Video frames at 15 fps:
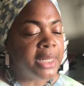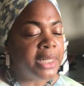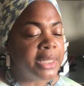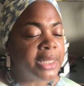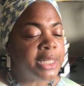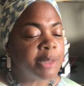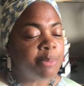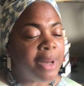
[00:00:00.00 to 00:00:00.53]

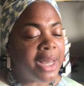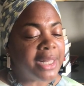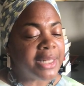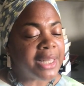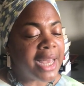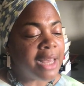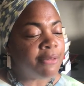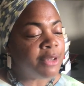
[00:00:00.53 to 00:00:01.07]
Despite
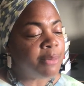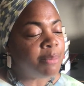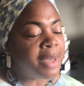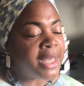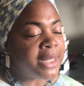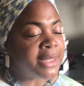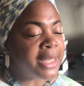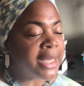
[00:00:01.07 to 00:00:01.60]
having
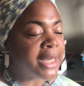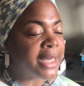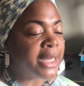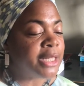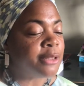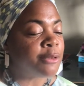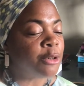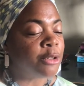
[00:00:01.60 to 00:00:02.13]
made decades
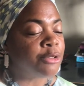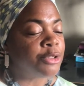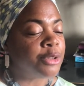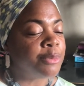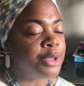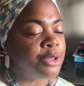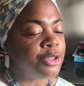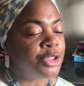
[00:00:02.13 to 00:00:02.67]
of
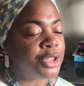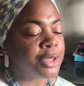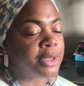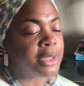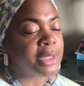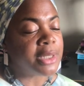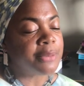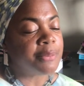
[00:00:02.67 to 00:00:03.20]

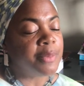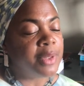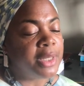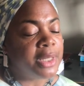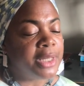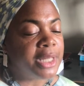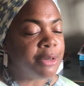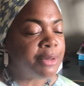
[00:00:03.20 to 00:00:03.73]
contributions,
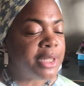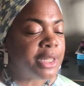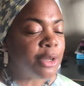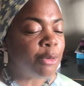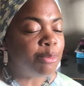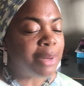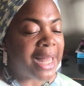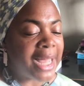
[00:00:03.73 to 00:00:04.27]
There Is No
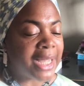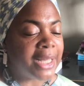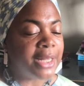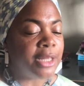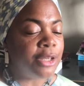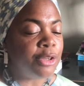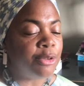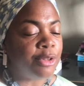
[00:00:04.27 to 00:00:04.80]
Black in the
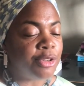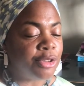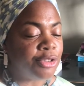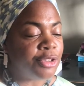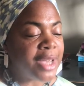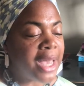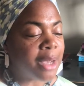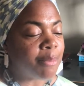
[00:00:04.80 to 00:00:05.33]
Union
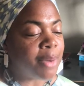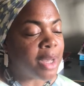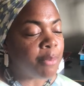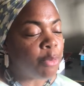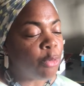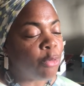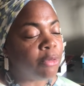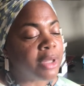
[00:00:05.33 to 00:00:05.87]
Jack by
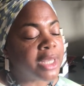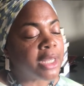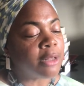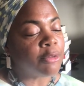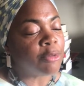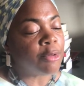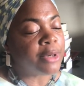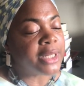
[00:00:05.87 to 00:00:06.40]
Paul
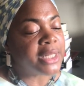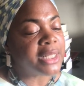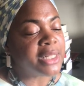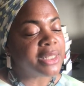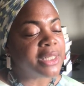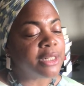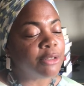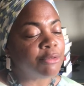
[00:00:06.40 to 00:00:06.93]
Gilroy
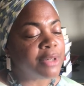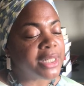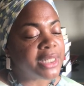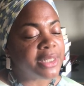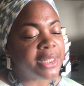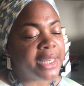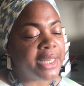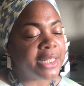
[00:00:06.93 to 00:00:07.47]
still
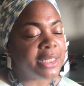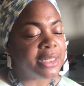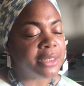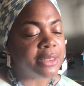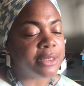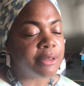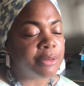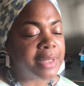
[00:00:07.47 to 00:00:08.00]
resonates
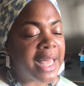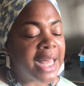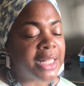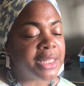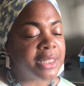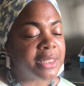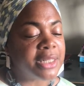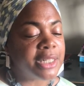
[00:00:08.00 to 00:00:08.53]
as
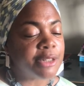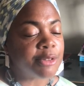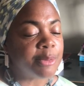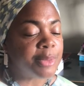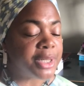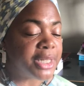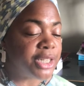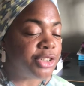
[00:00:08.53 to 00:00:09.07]
the
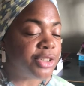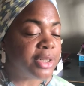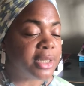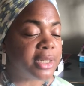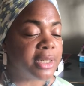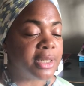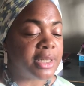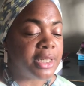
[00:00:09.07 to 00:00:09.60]
discrimination
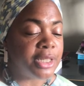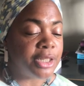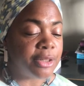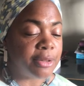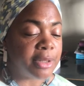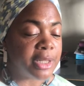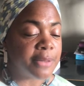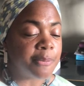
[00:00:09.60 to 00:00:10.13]

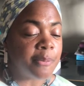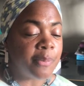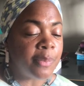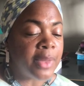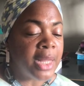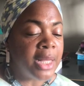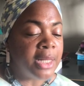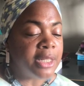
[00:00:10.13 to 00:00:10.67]
continues.
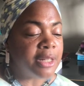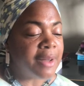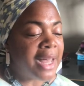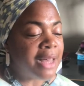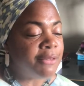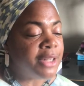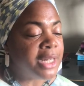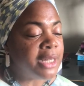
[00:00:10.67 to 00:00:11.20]
So
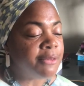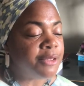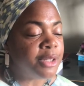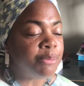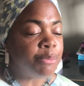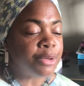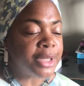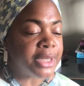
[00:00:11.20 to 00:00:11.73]
having lived in
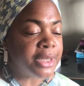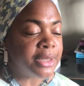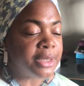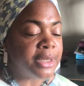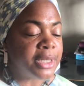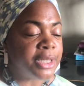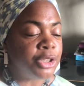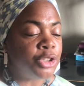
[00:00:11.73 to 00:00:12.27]
Britain,
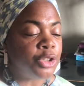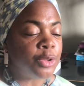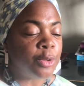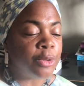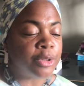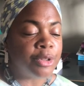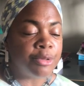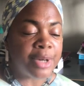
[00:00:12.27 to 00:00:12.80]

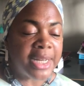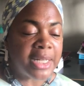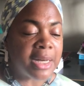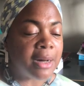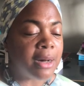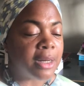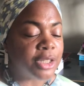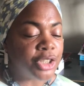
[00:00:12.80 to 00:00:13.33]
endured great
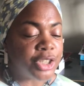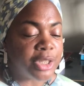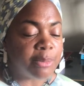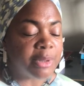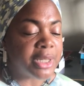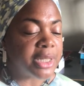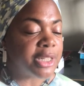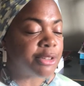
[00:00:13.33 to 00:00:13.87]
hardships,
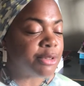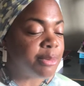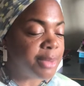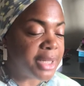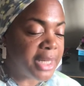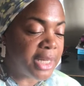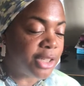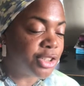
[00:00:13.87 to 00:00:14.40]

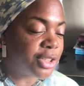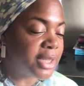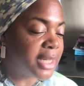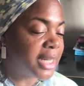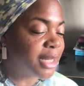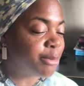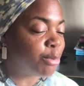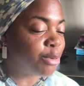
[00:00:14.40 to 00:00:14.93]
discrimination and
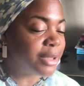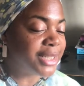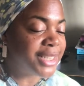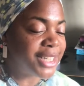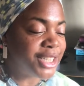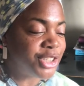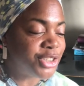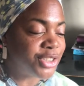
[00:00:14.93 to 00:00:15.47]

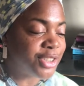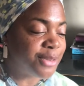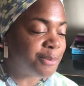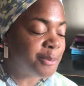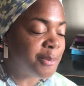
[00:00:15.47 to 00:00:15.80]
exploitation,